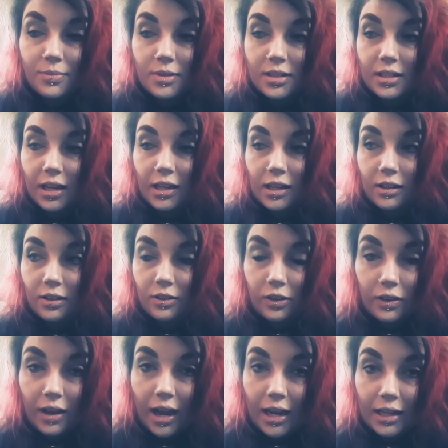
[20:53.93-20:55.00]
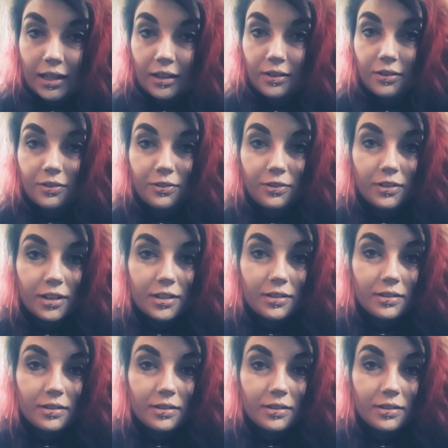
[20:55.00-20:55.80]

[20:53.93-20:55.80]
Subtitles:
stay creative,